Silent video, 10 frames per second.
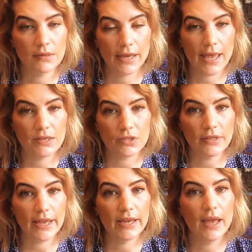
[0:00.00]

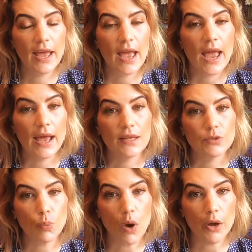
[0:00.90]
candlelight, and
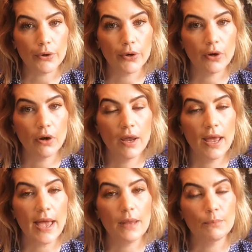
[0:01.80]
water
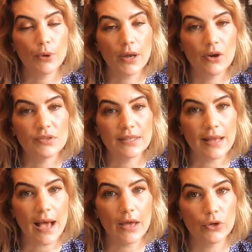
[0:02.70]
and prayers and
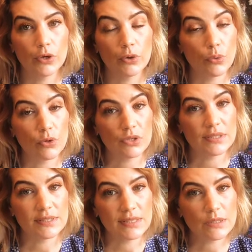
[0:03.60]
honor in order to
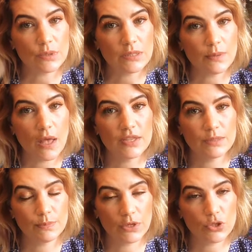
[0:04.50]
assist with a
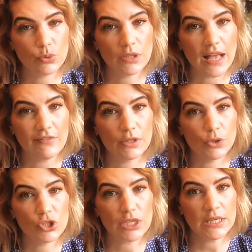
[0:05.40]
spiritual
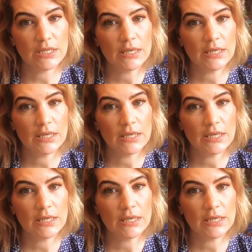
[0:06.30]
evolution.